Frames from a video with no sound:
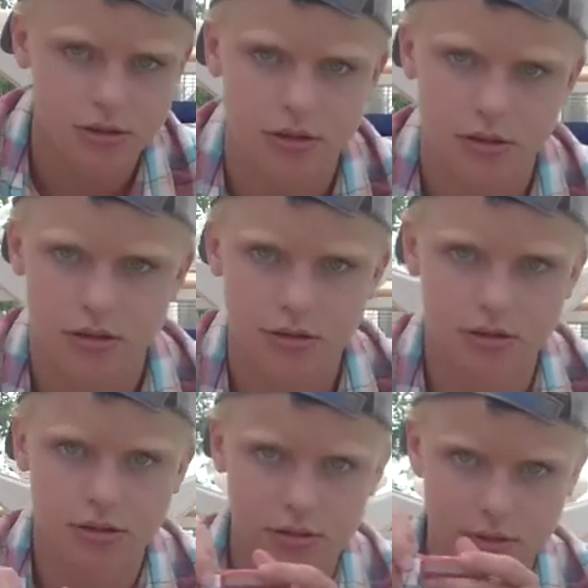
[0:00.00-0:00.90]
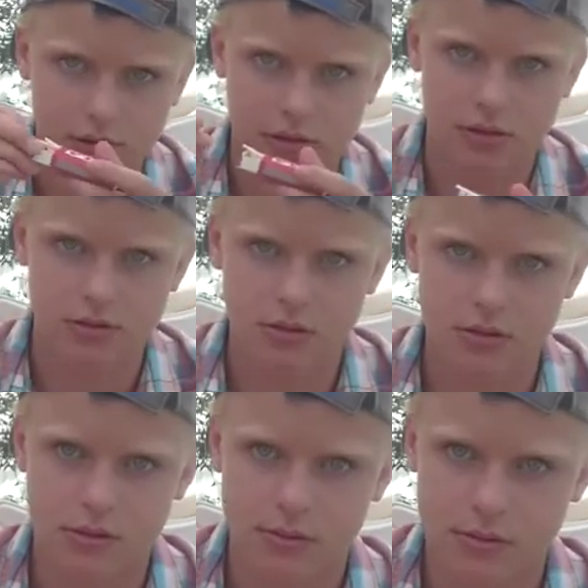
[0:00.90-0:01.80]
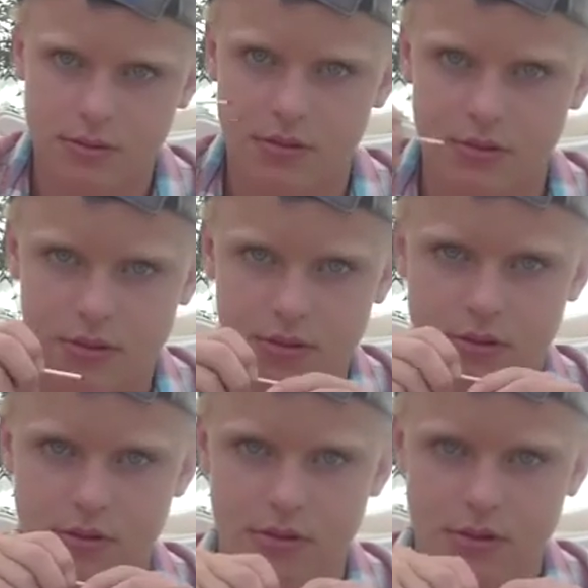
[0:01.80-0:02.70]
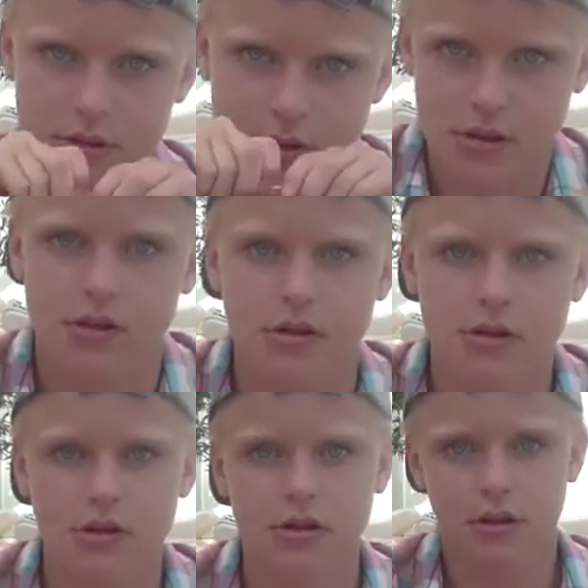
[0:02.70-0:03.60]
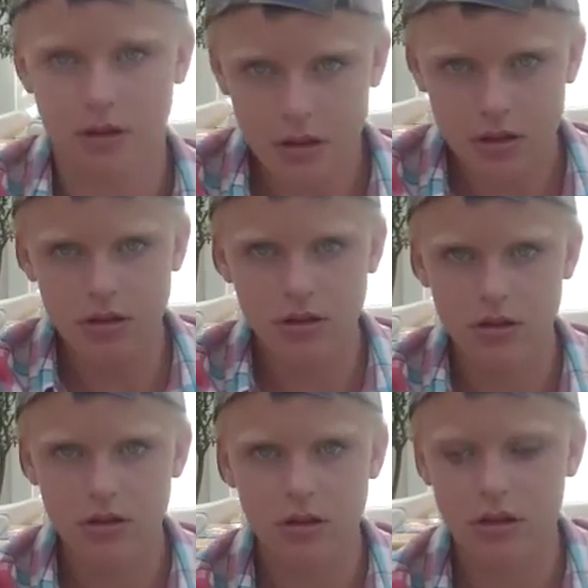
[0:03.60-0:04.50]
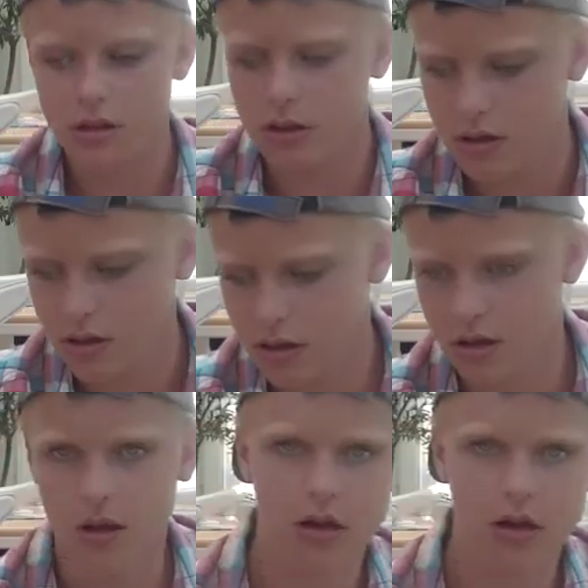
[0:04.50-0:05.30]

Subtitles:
No one is speaking in this clip.